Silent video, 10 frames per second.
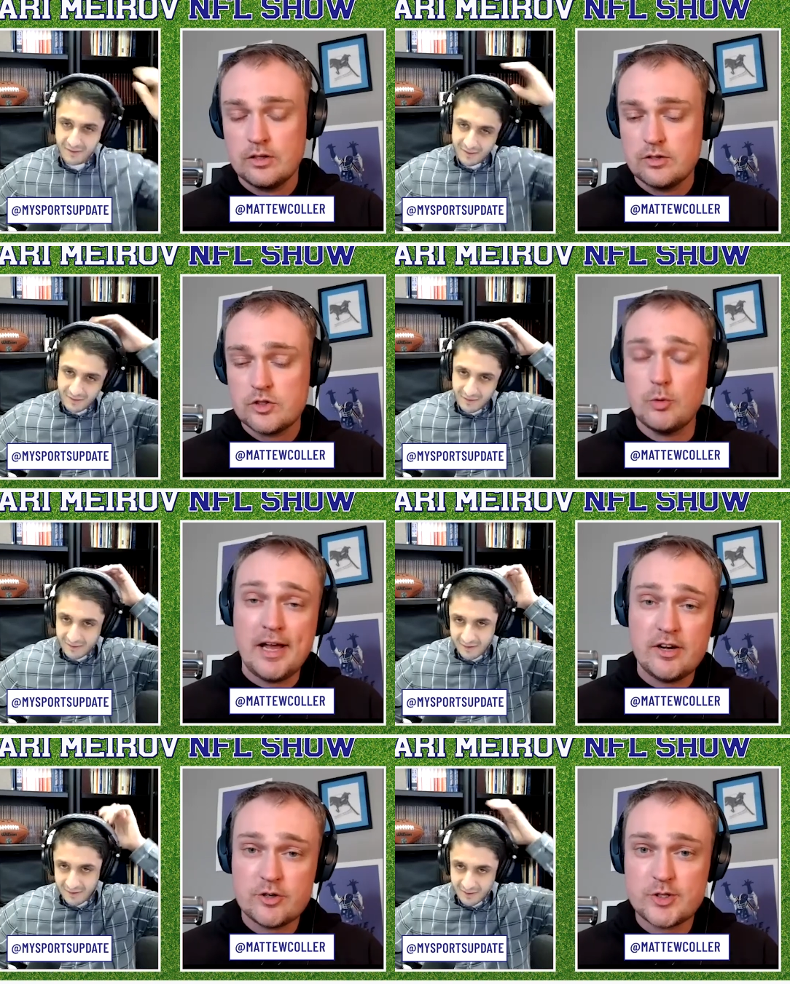Speaker 1: So
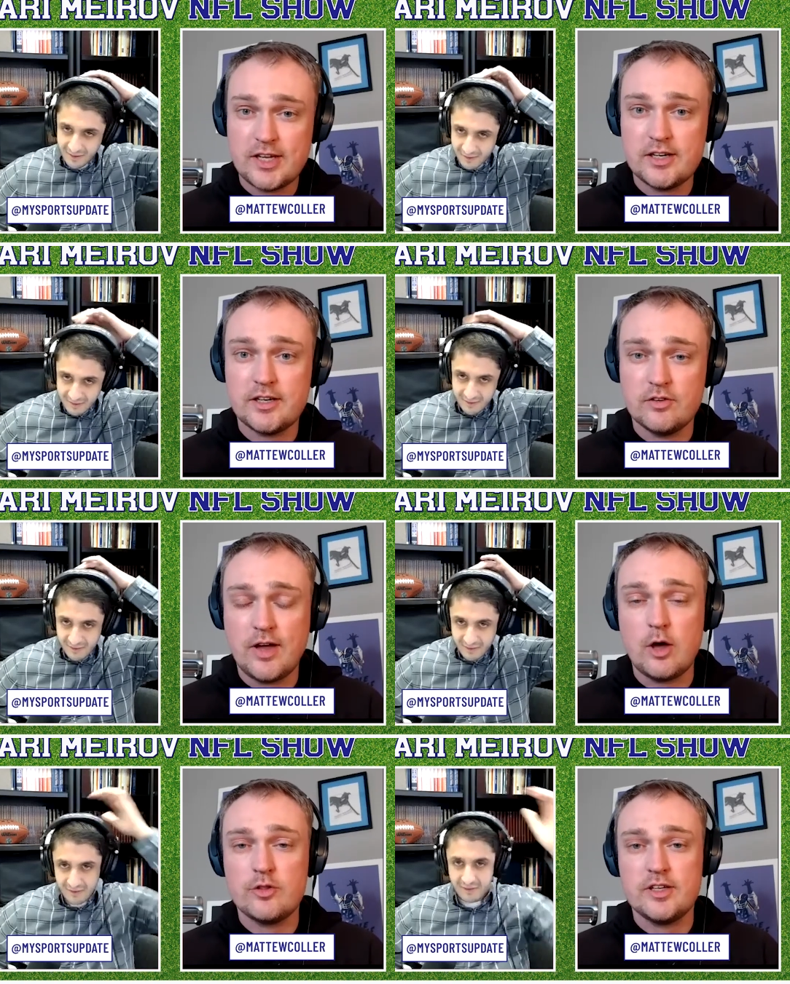my understanding of
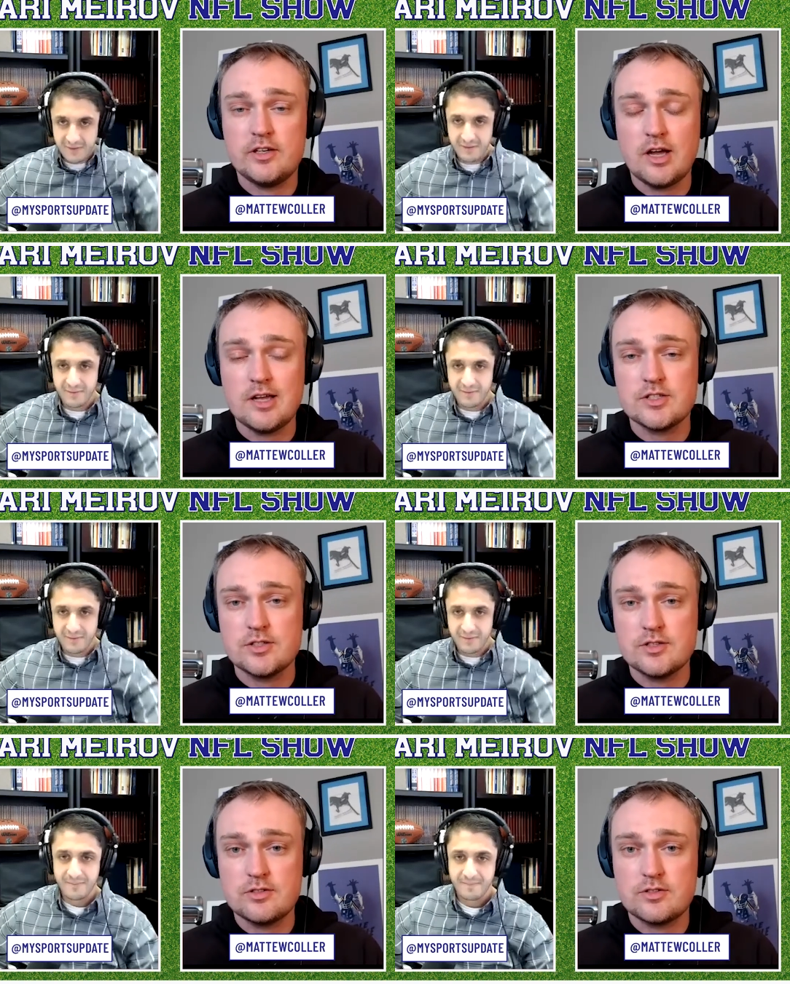how the
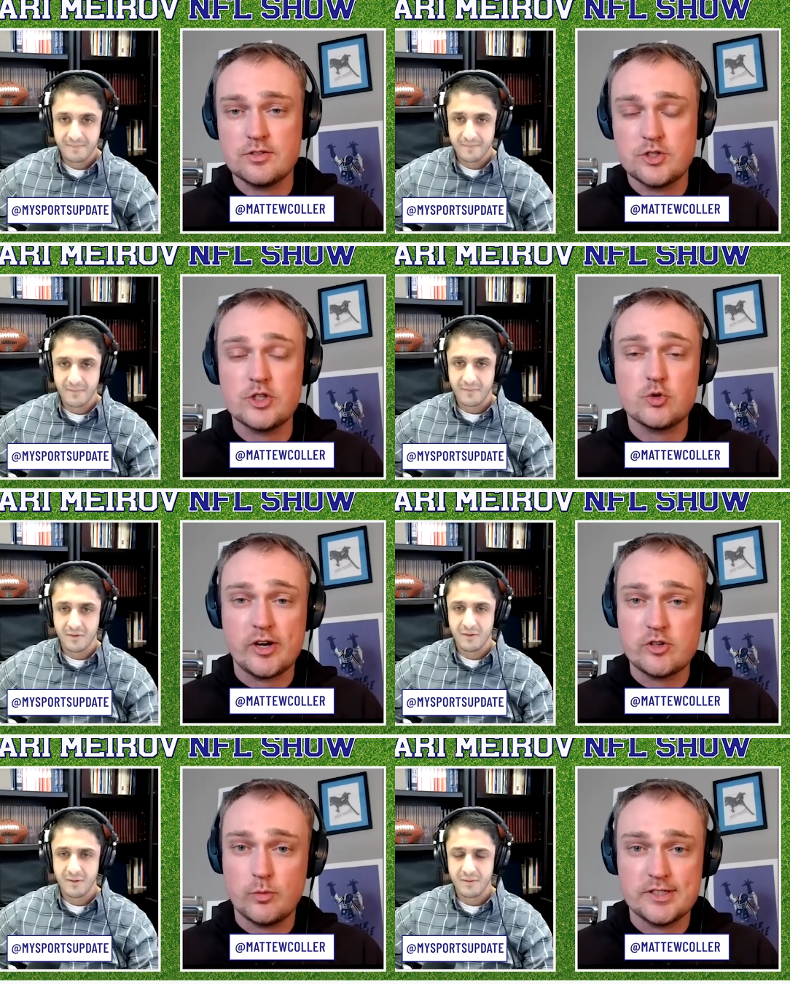Cousins
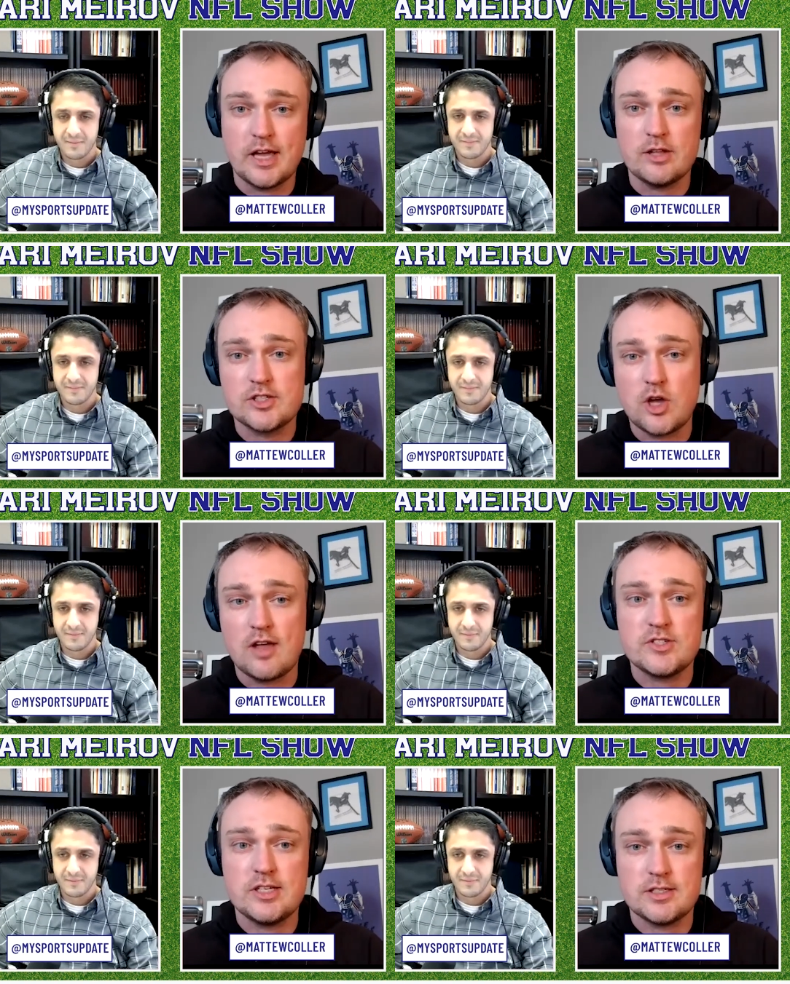situation went down this
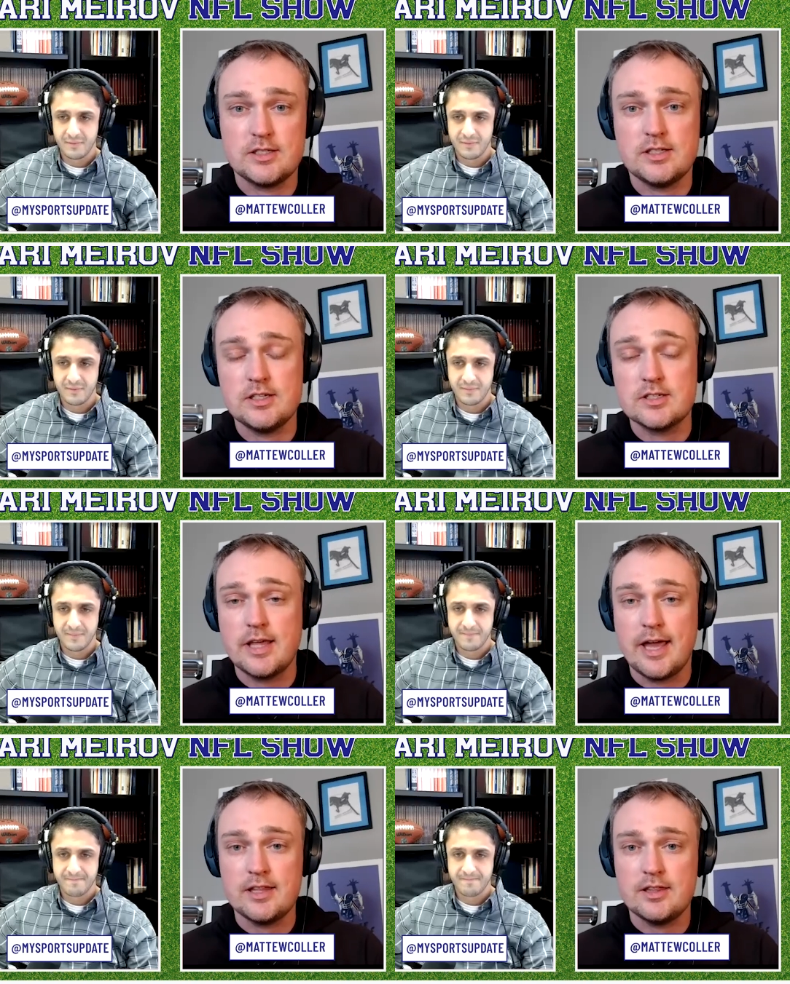offseason is
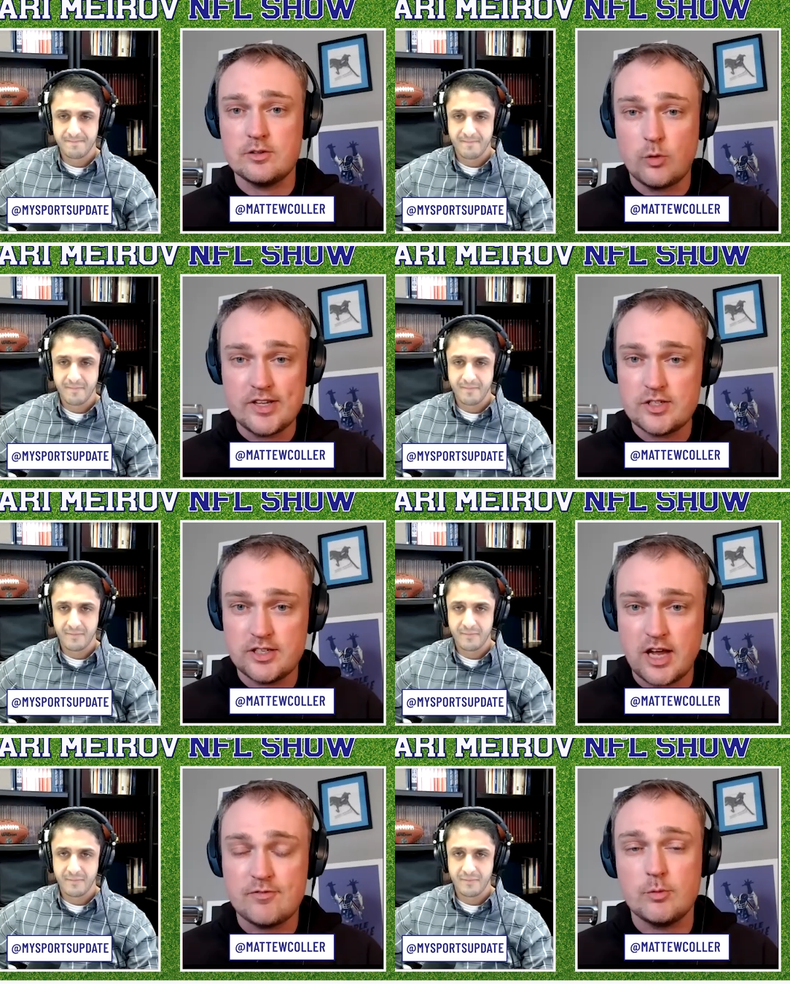that Kwesi
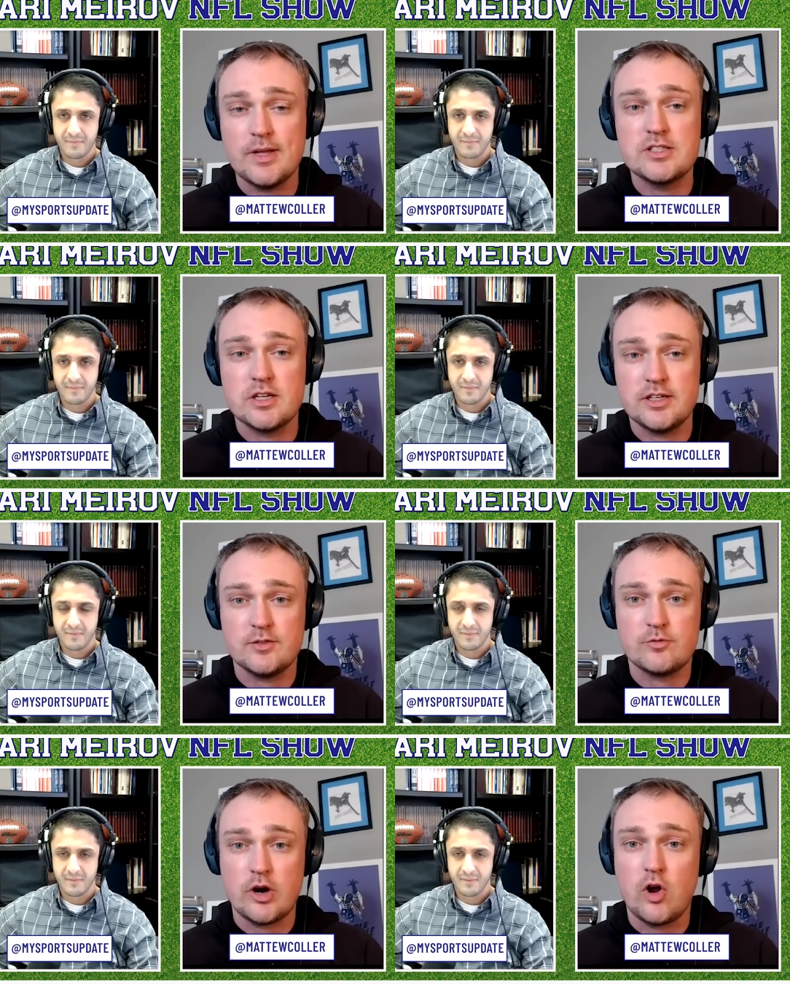Adofo-Mensah in
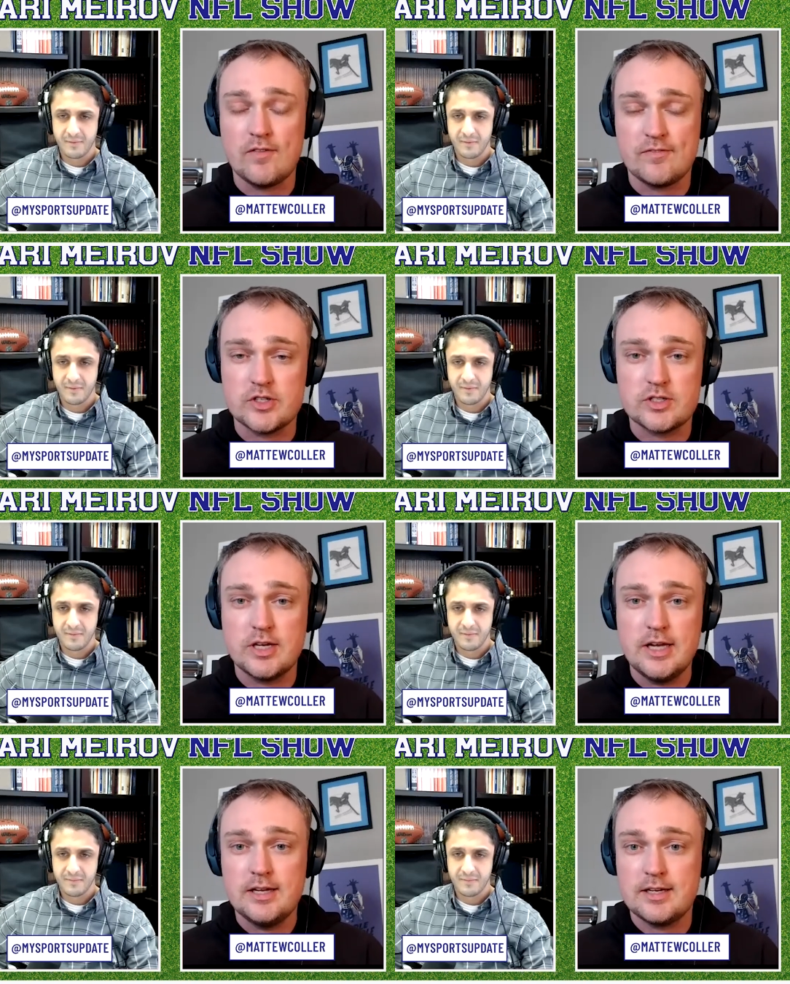the front office
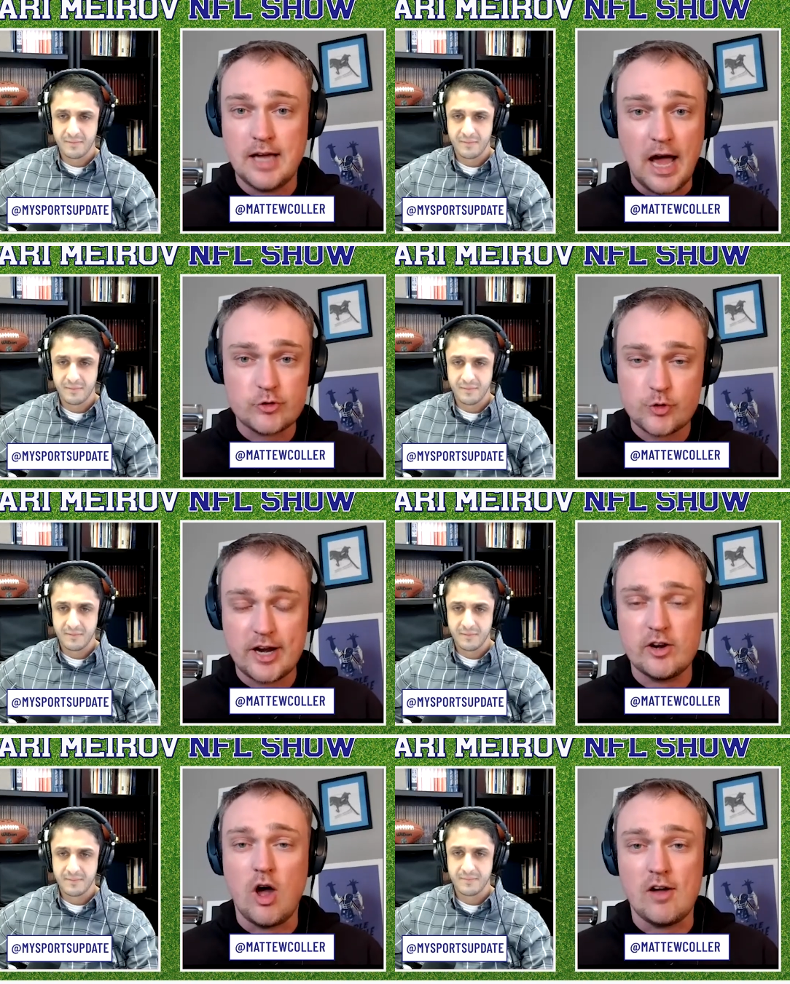got
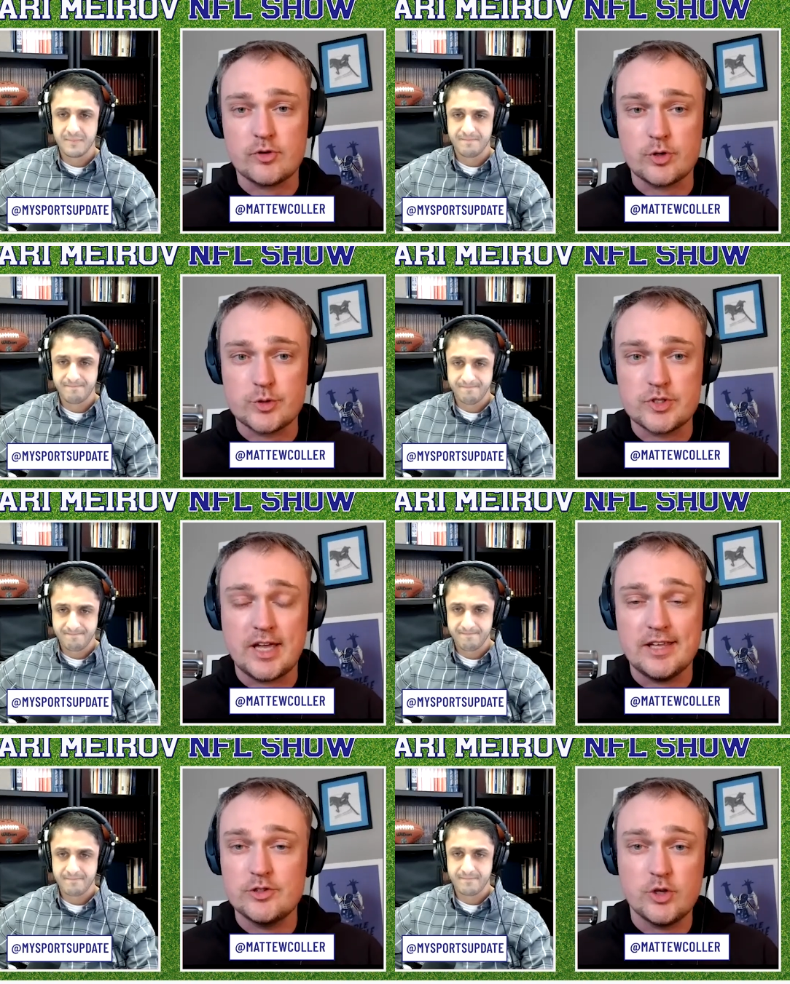trade offers
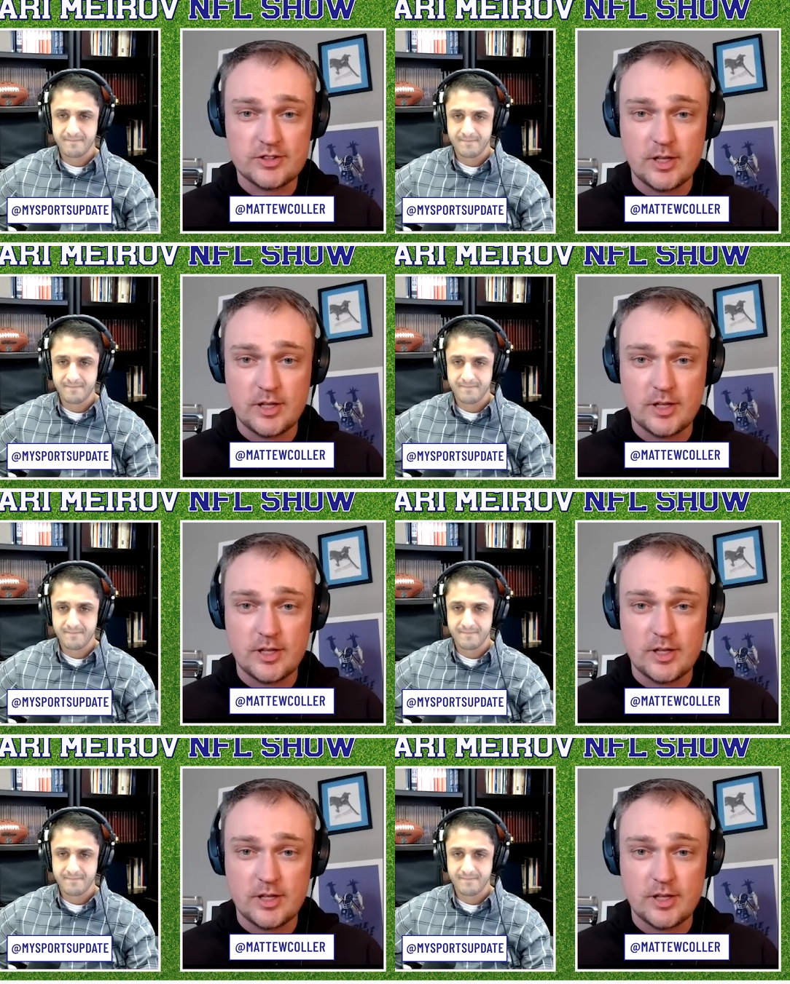and took